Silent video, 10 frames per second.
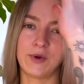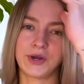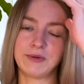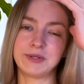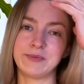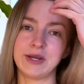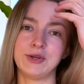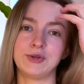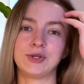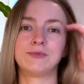Welcome to my
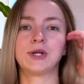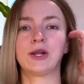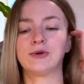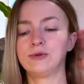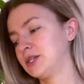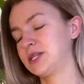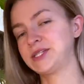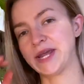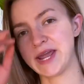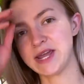YouTube channel.
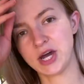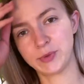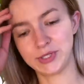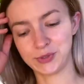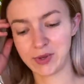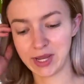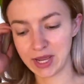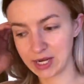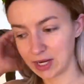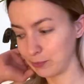Today I'll be doing
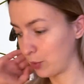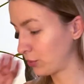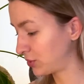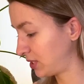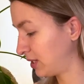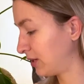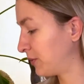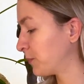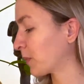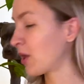an unboxing
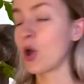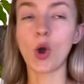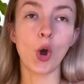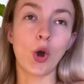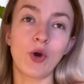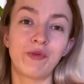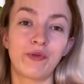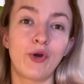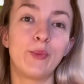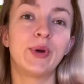
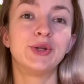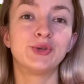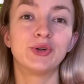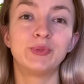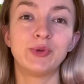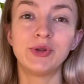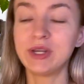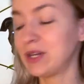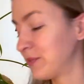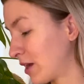from Adore Beauty.
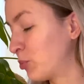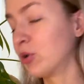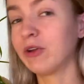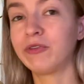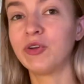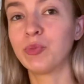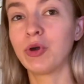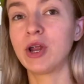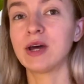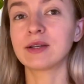I bought a few
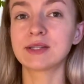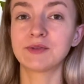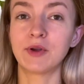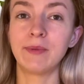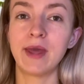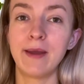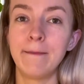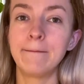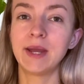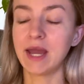products from
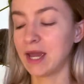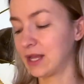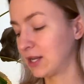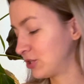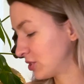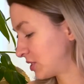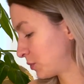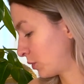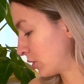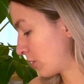them and I just
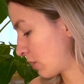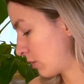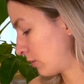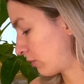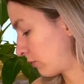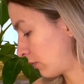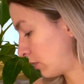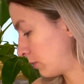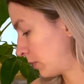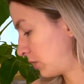want to go through
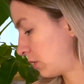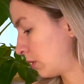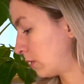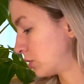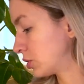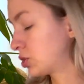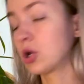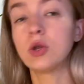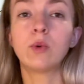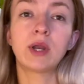them with you and just show
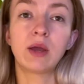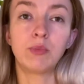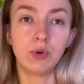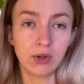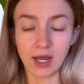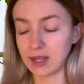you what I bought, I